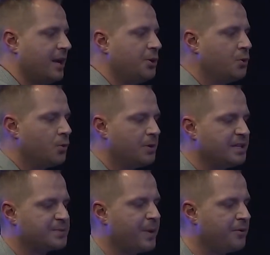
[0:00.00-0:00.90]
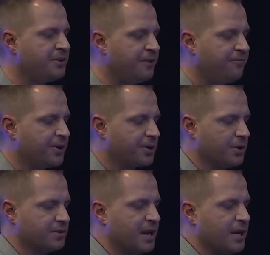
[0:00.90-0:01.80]
it's very
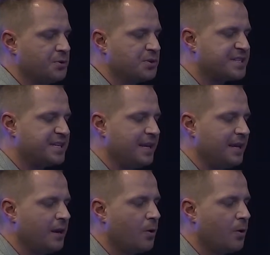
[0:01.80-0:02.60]
difficult to see